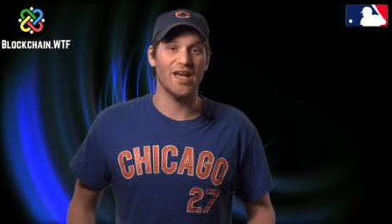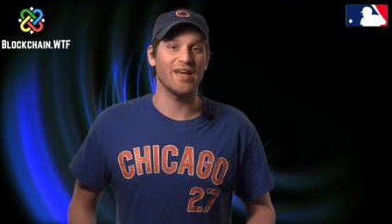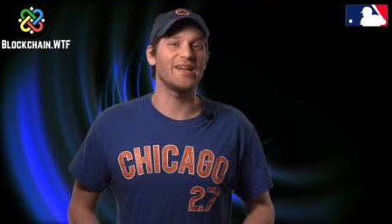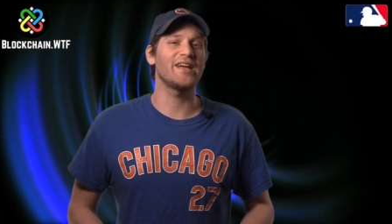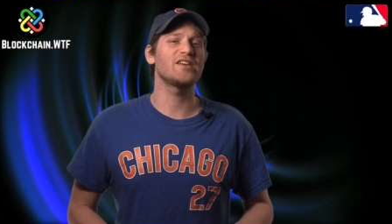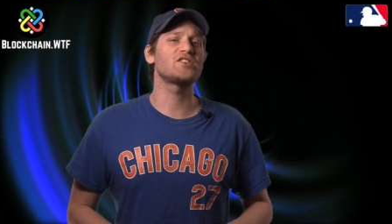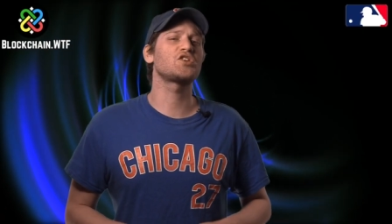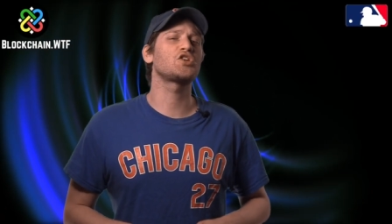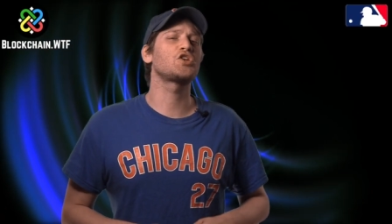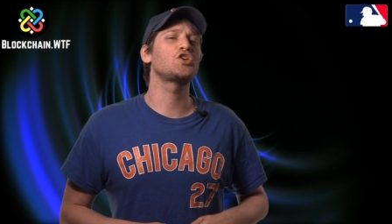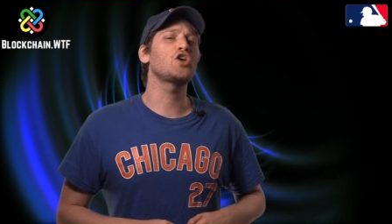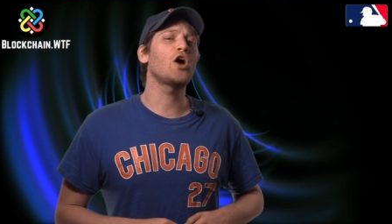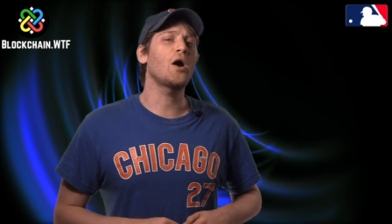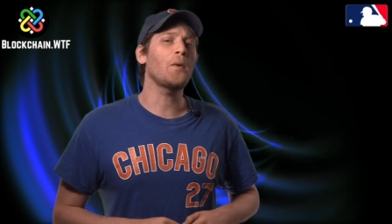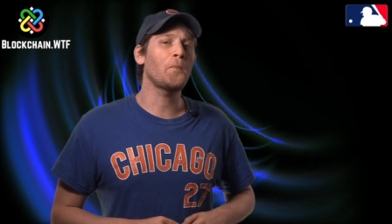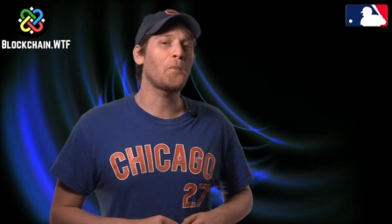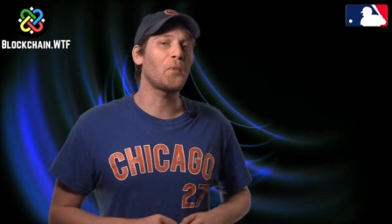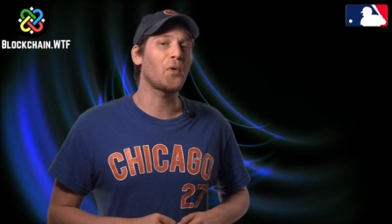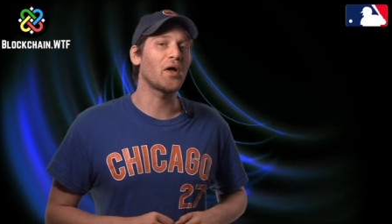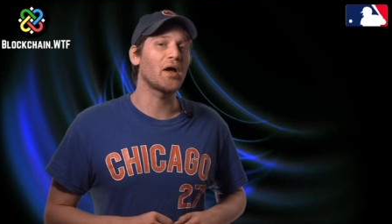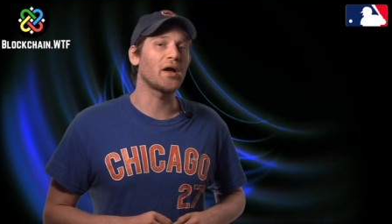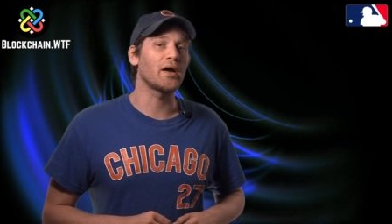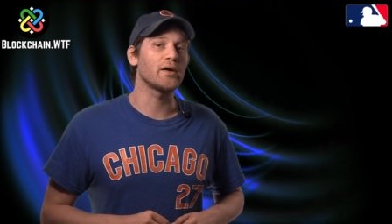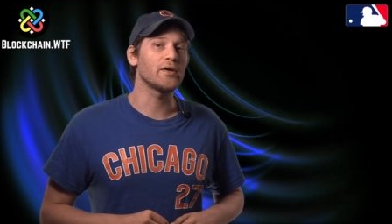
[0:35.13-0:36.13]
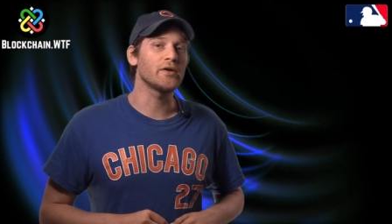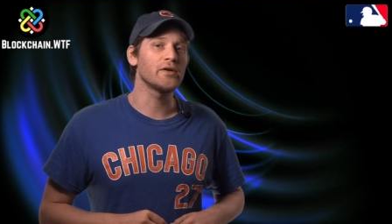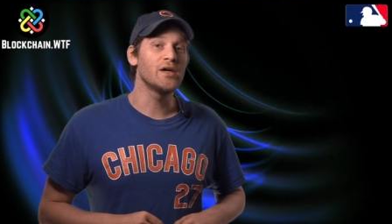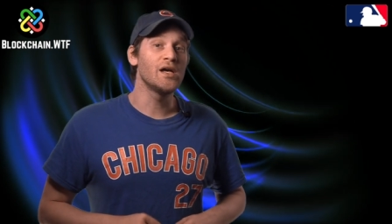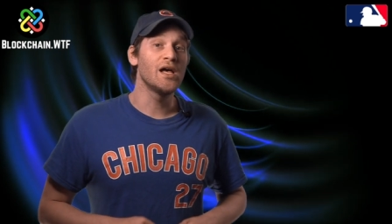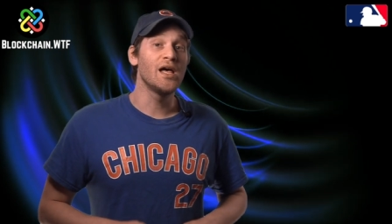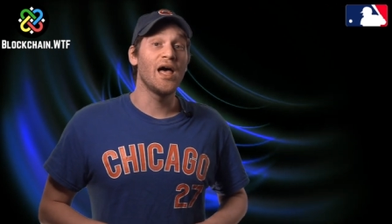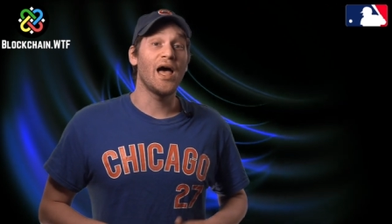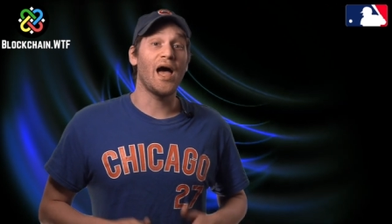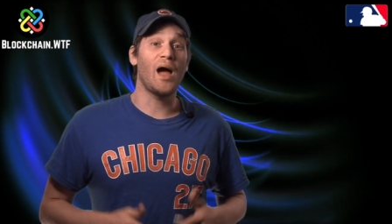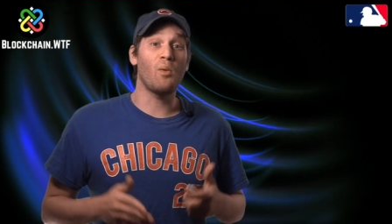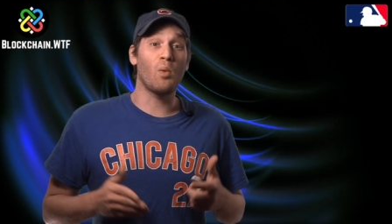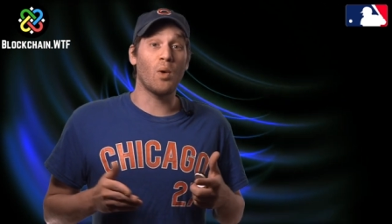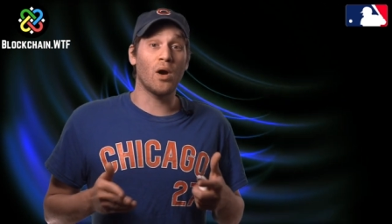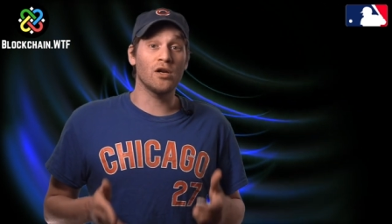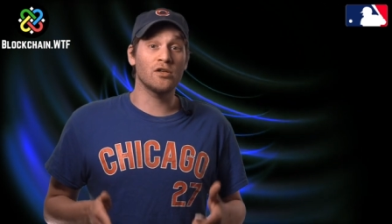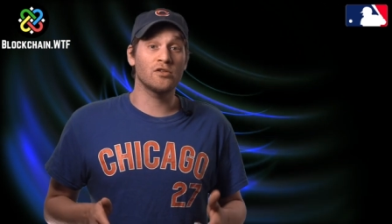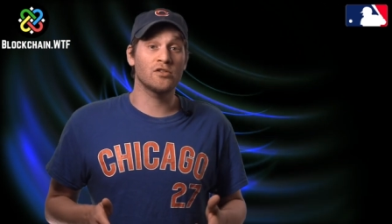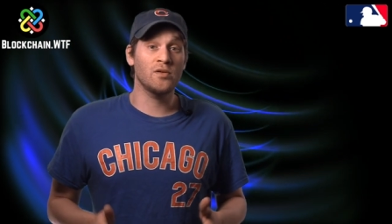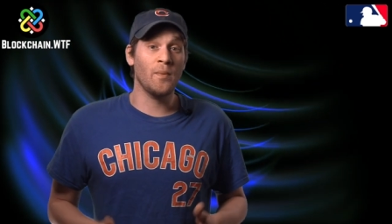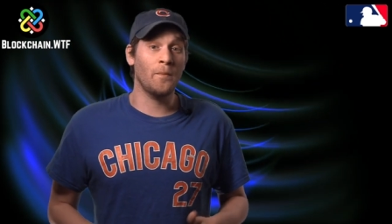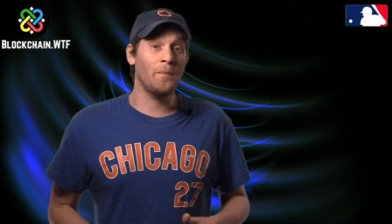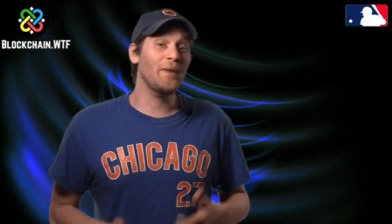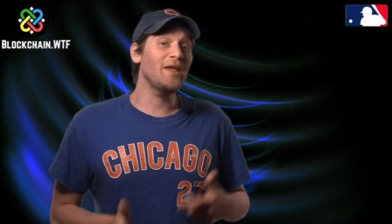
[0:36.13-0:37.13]
and as a young player, I
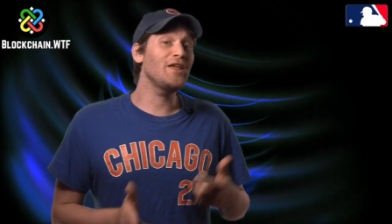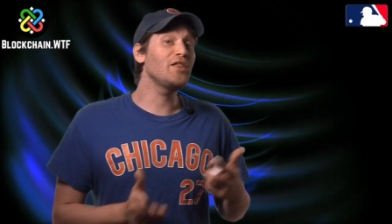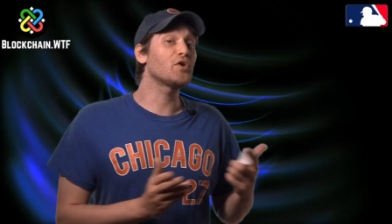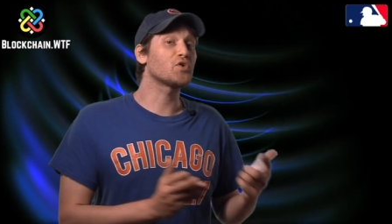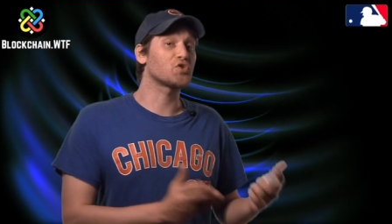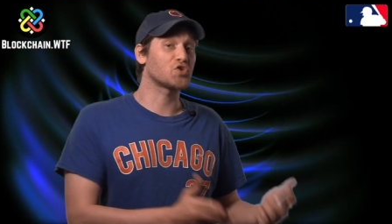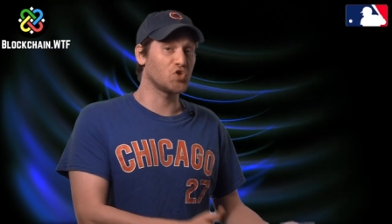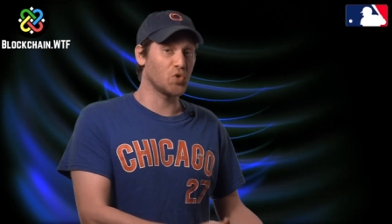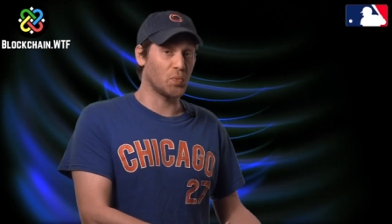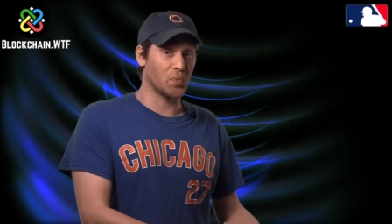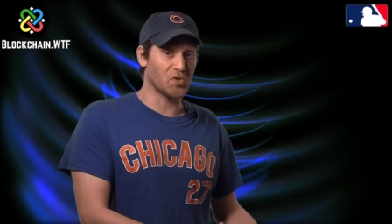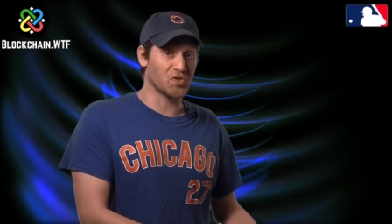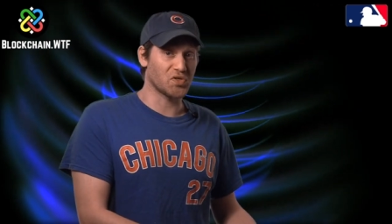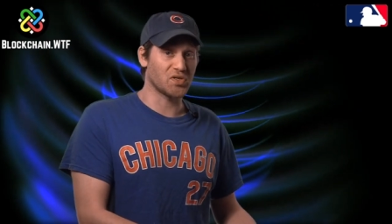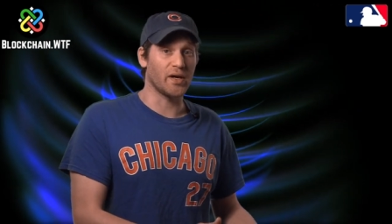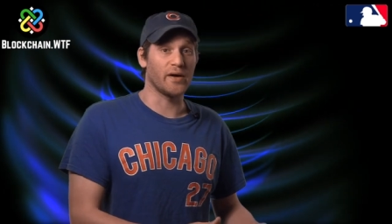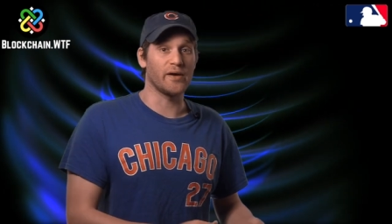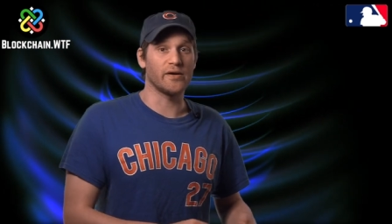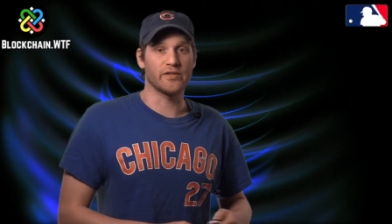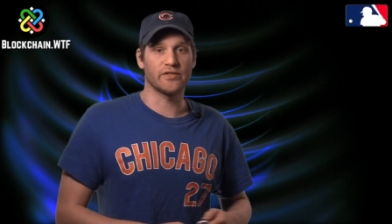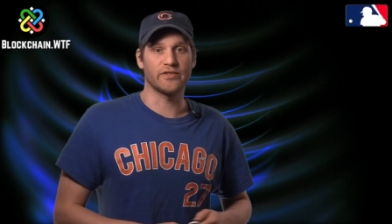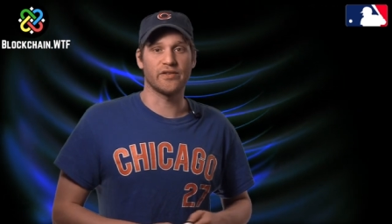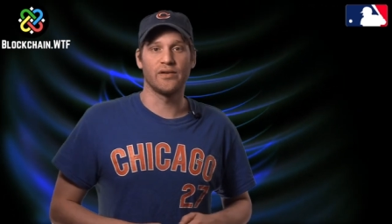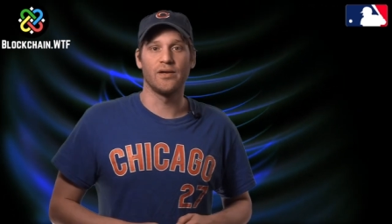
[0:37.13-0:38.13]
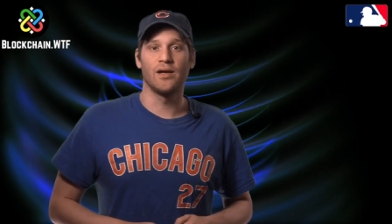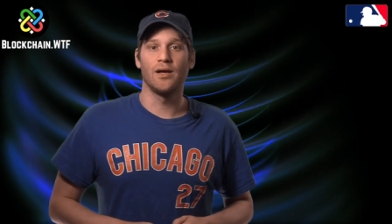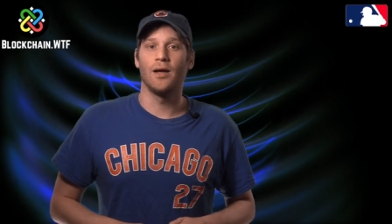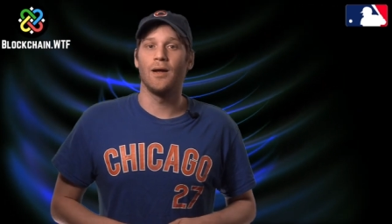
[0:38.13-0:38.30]
wanted to be those superstars.